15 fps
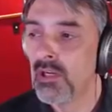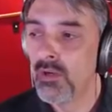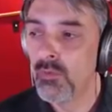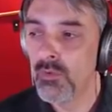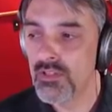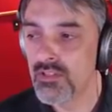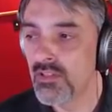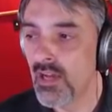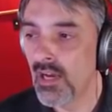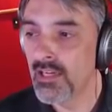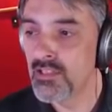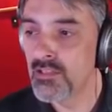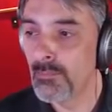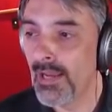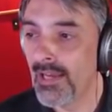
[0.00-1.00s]
was not
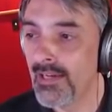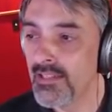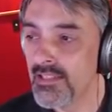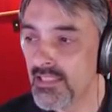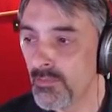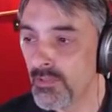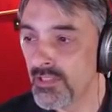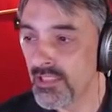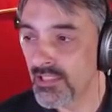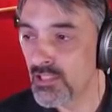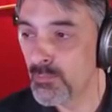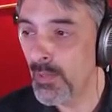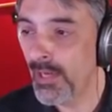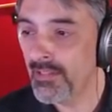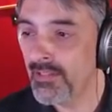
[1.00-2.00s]
as bad as he was
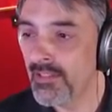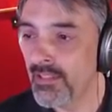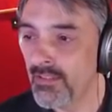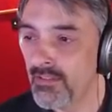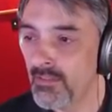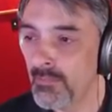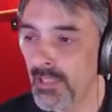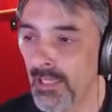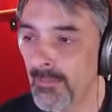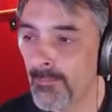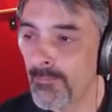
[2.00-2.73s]
expecting it to be.